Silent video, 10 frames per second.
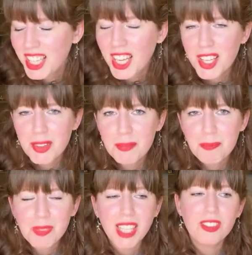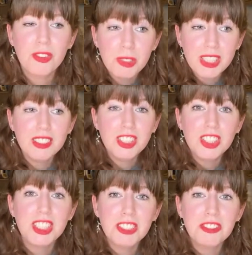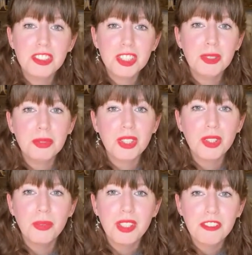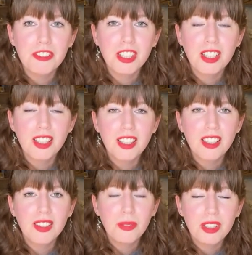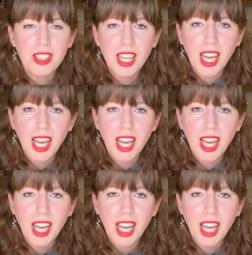So research the different groups that we